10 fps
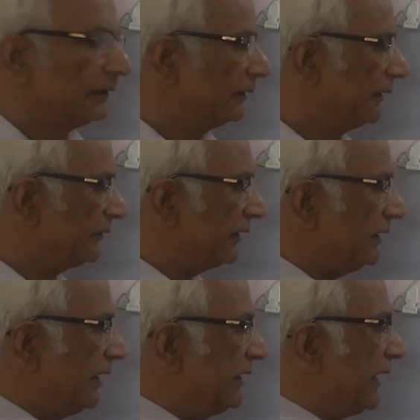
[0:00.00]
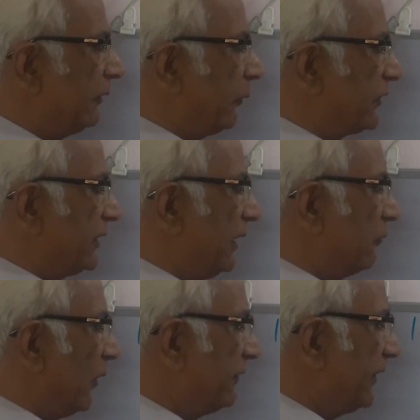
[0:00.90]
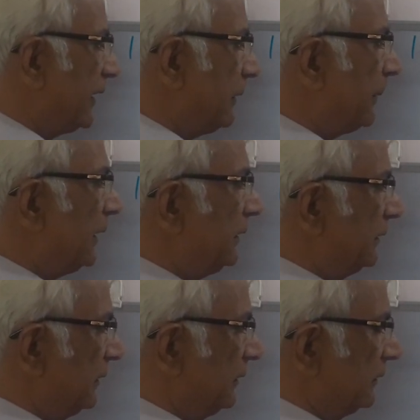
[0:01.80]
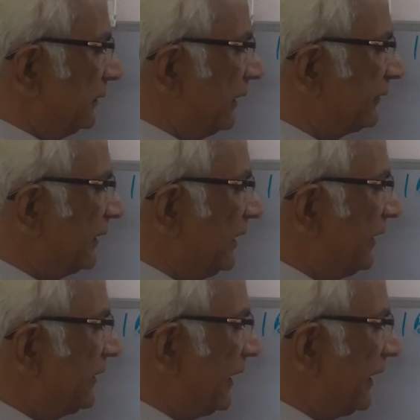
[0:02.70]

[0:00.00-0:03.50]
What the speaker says: This is linear equation in one variable. This is linear